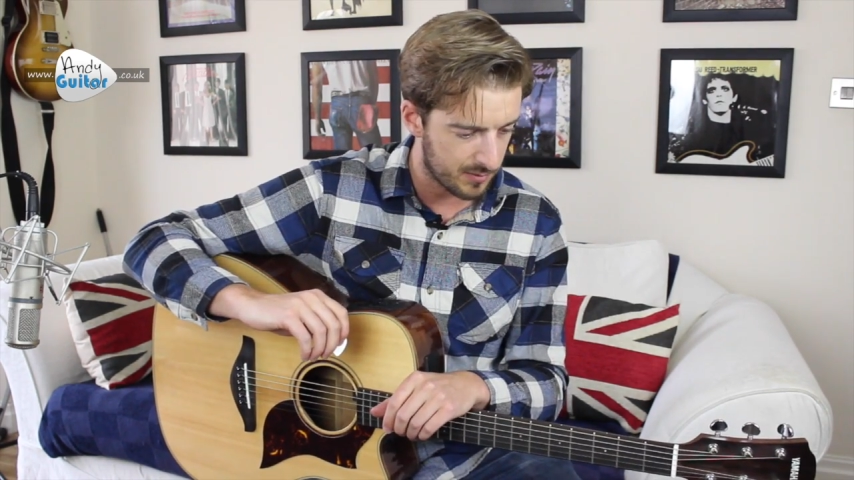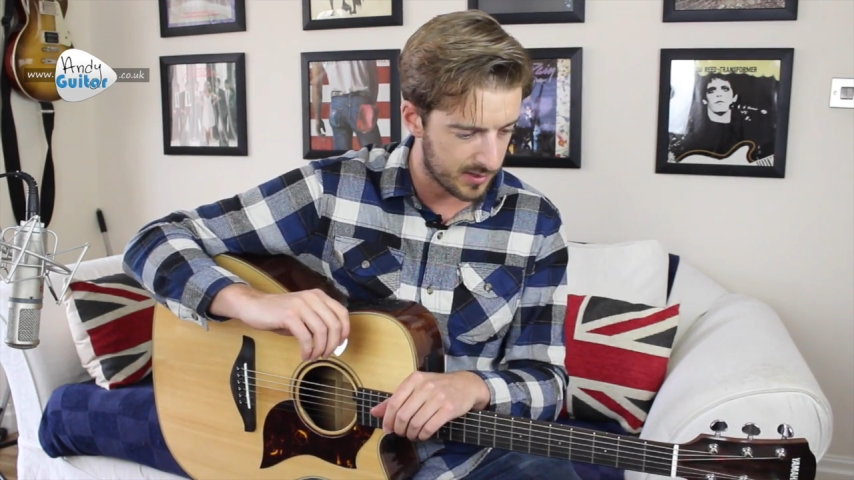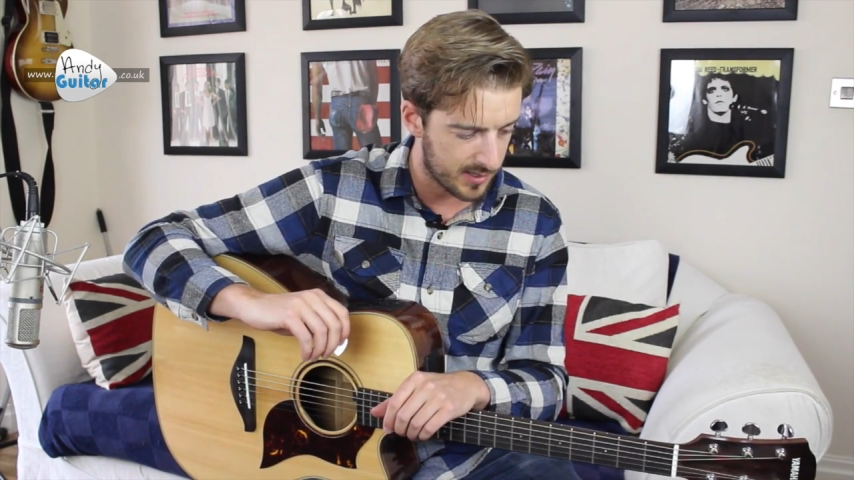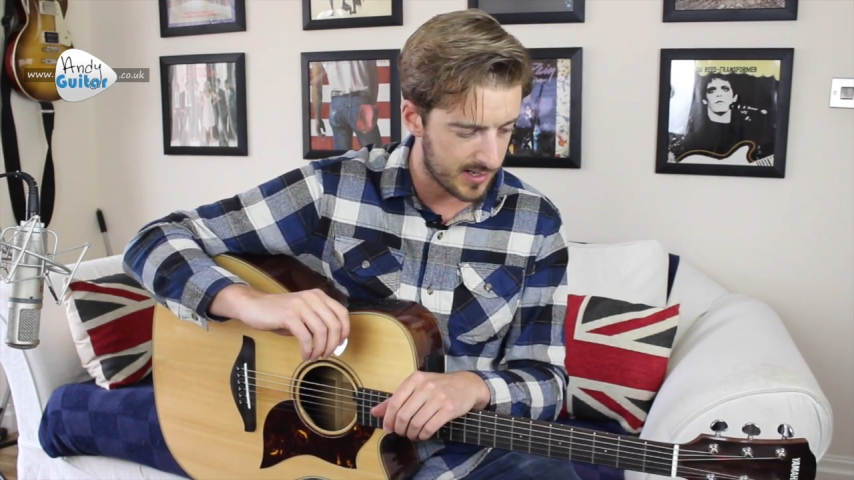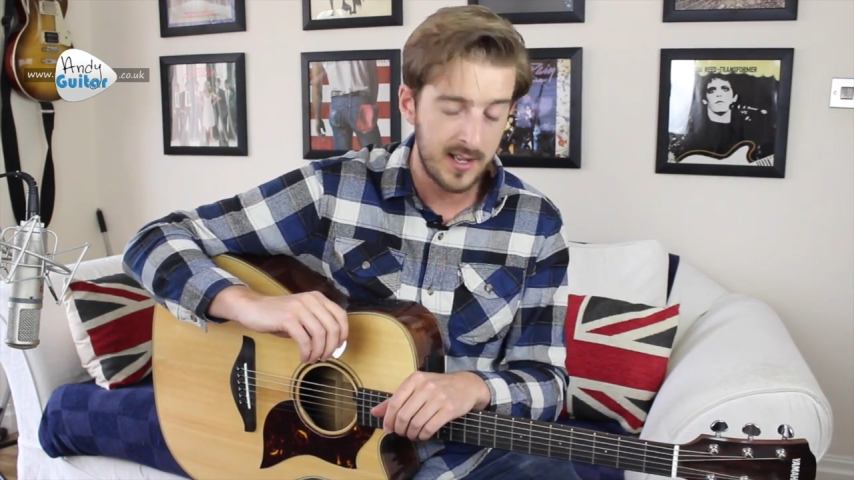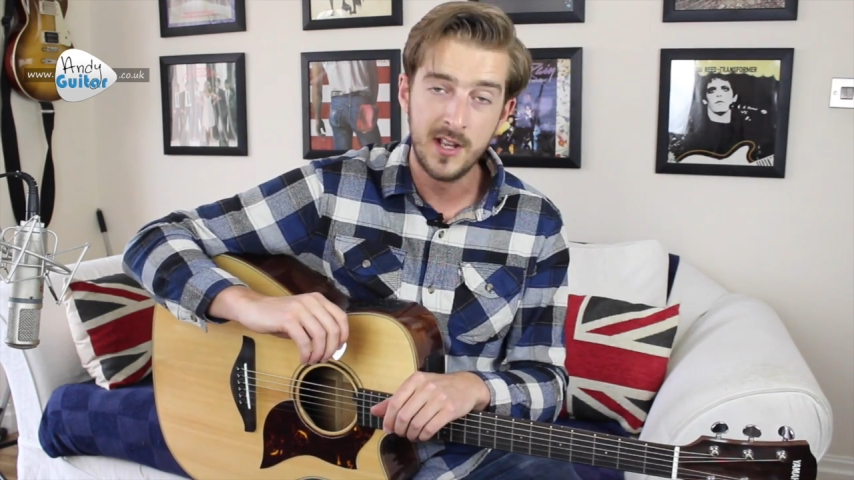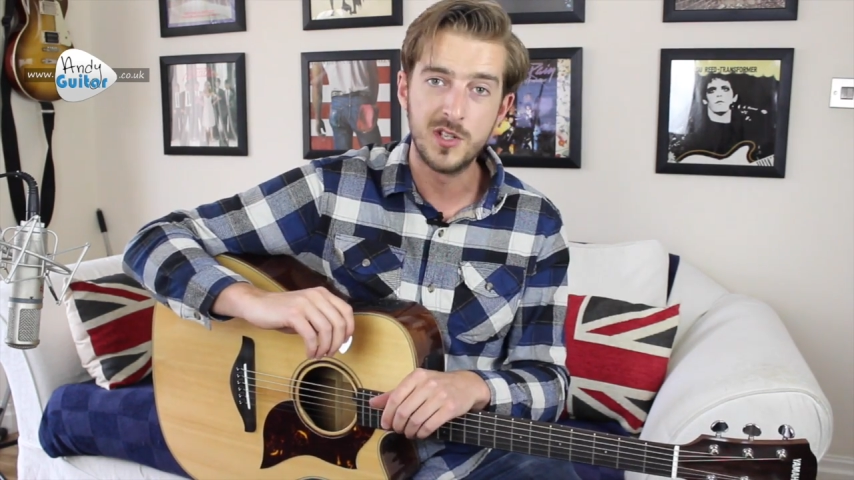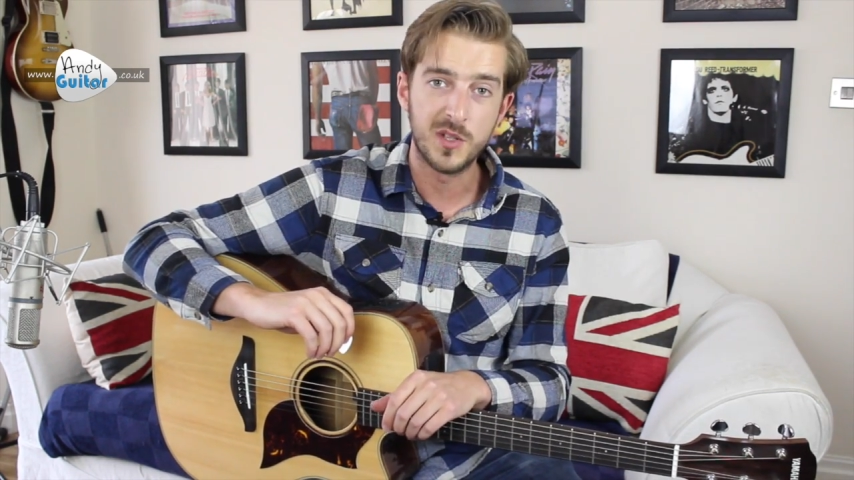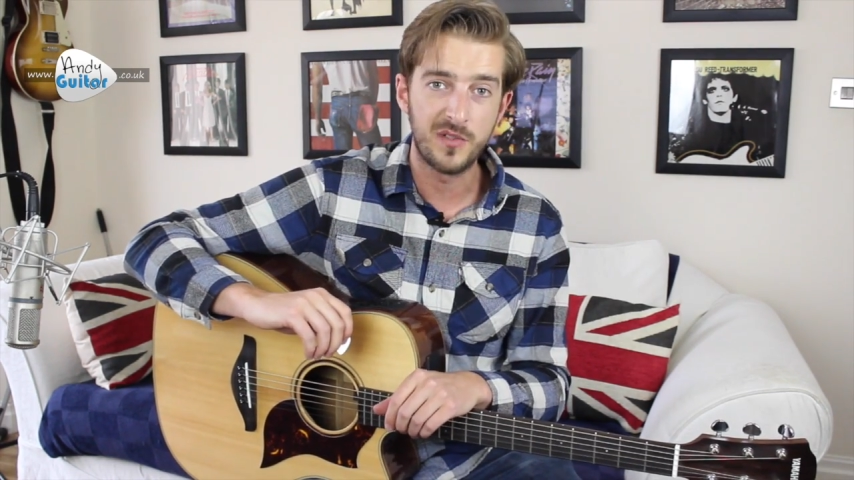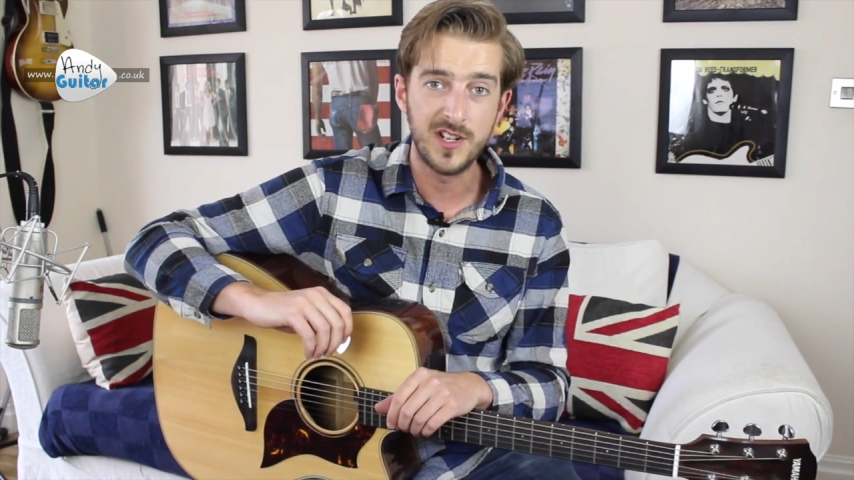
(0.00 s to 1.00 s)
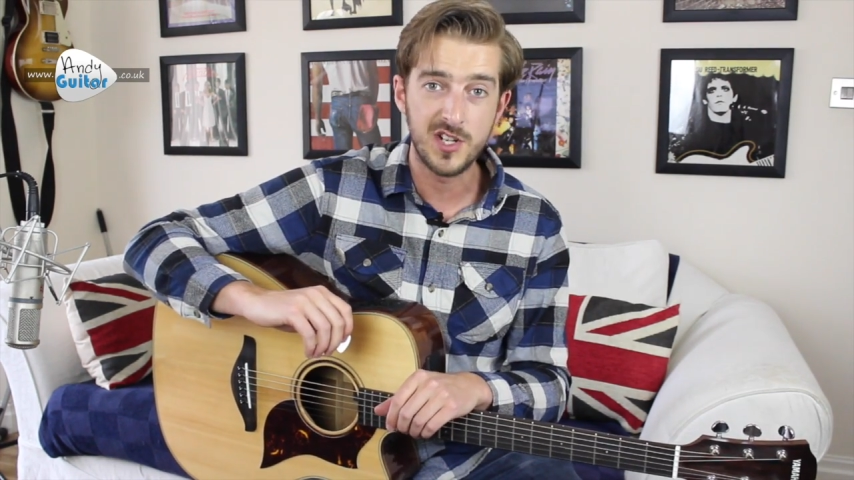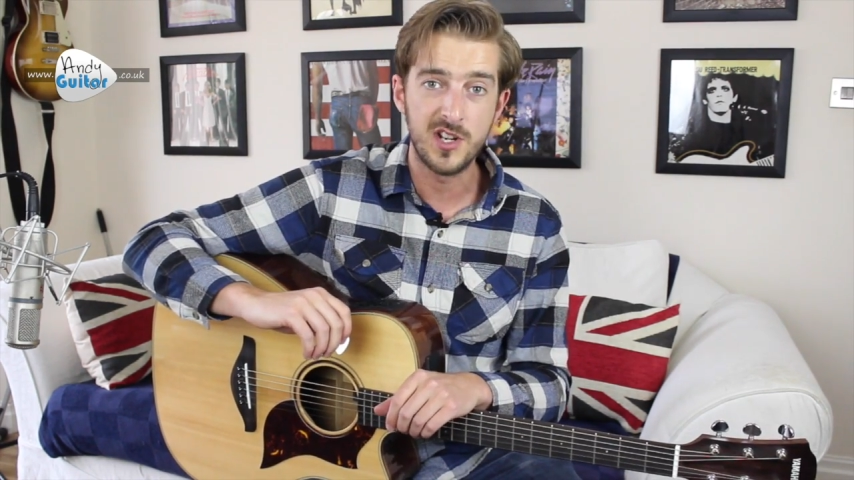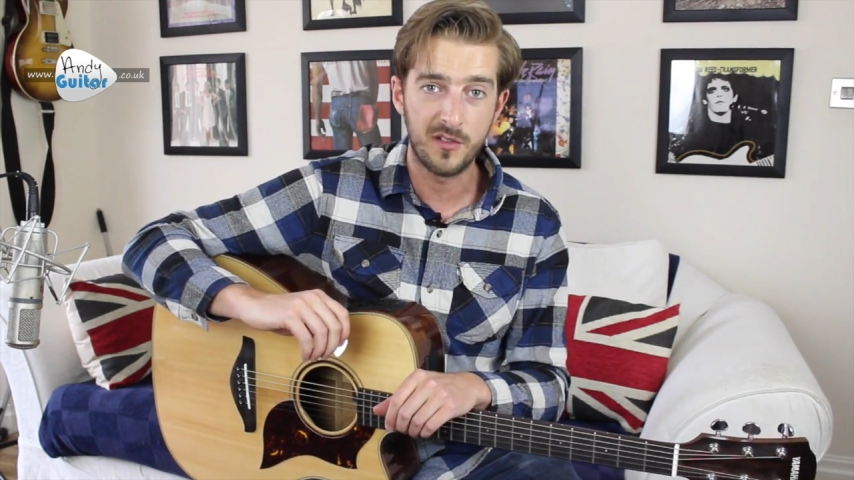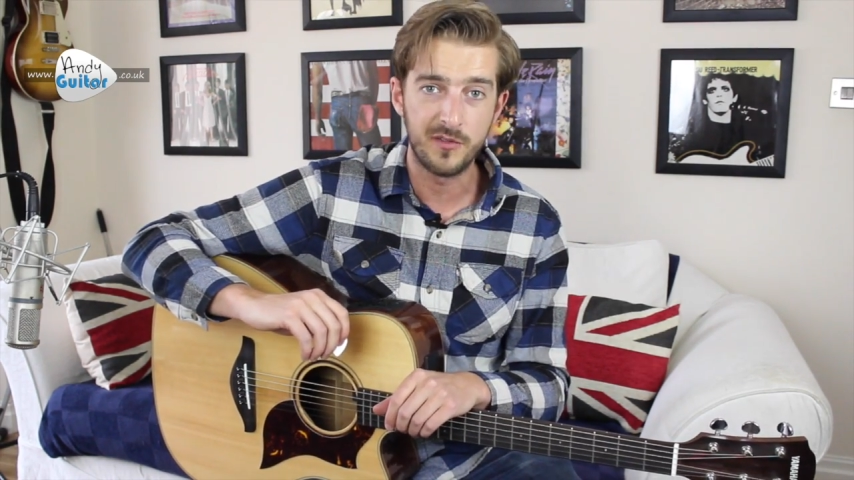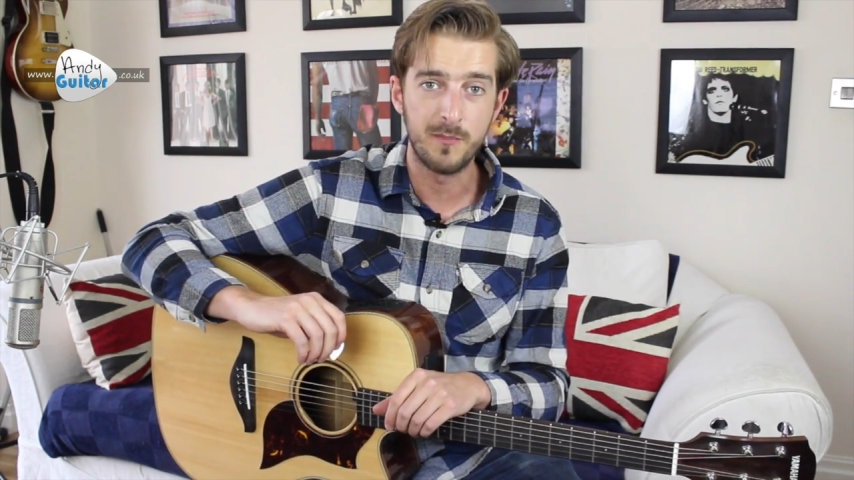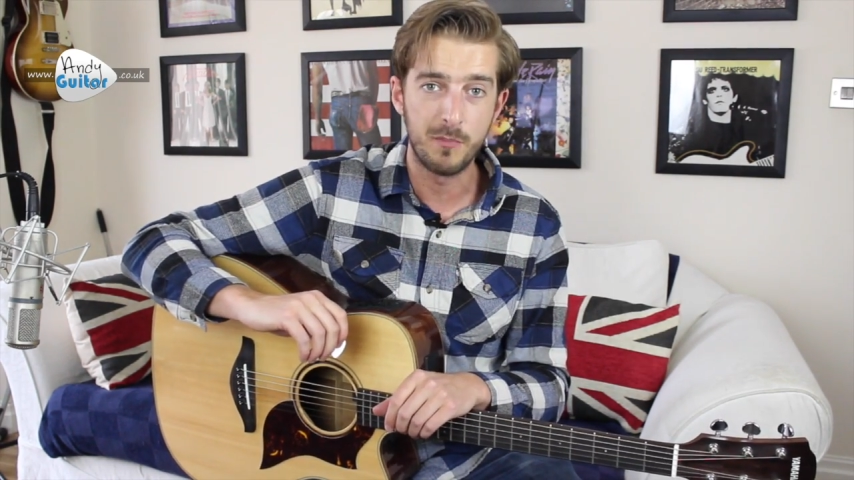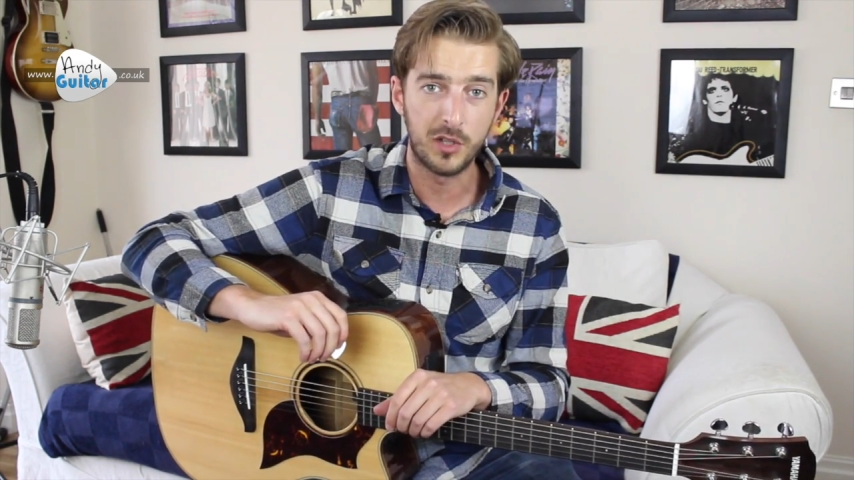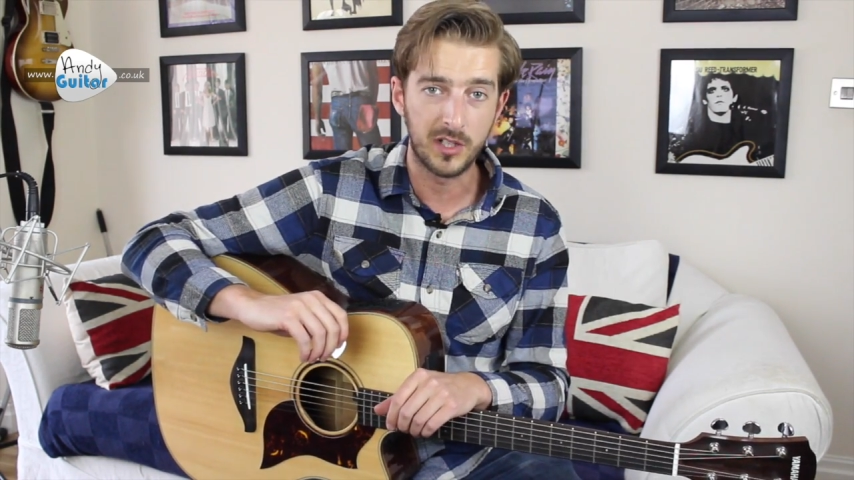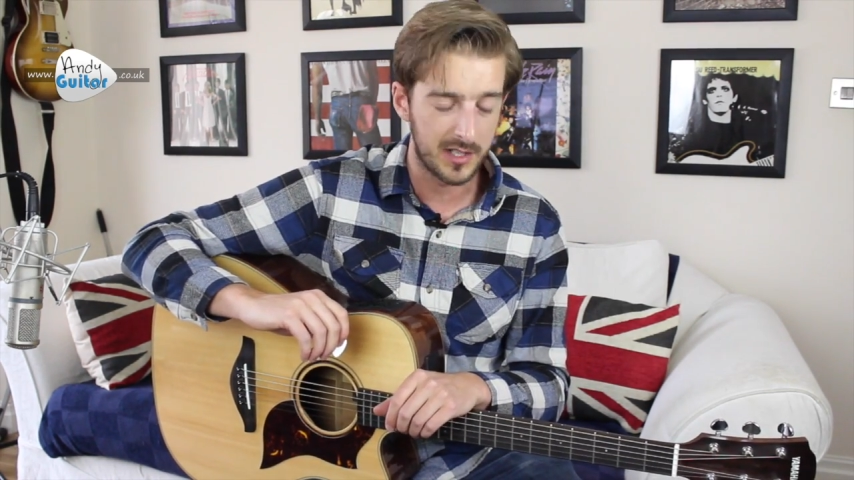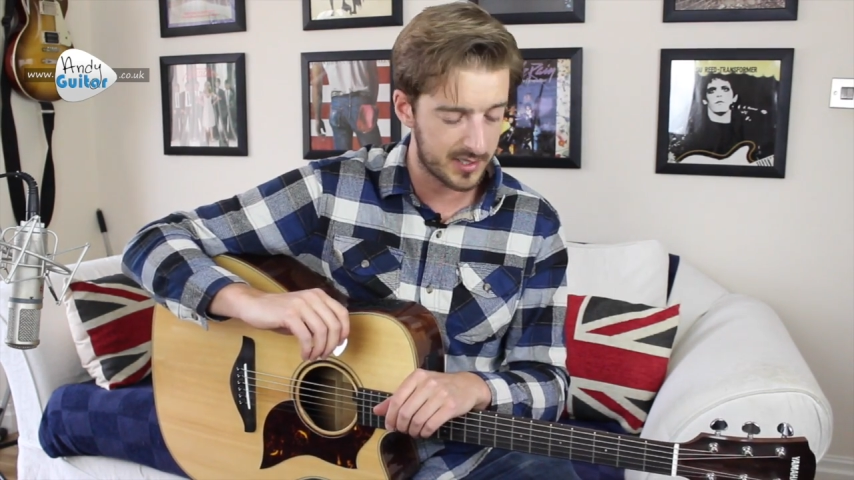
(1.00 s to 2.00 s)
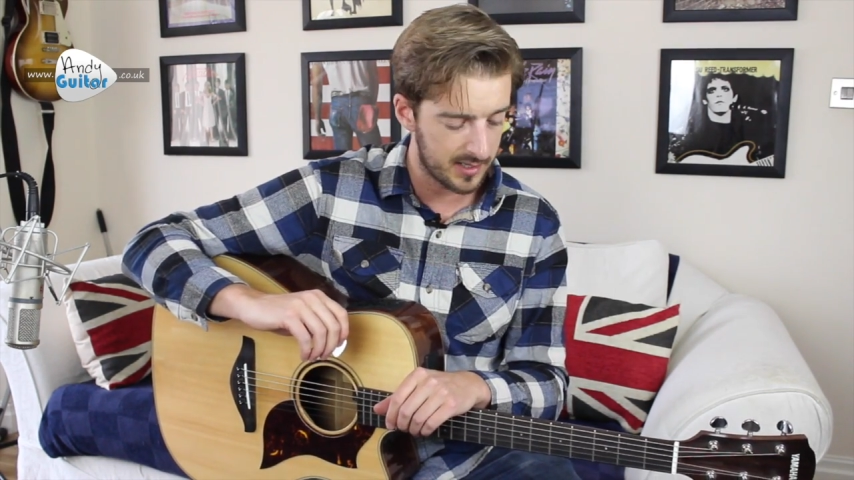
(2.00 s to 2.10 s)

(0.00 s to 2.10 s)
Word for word: We're uh, just finishing off the booklet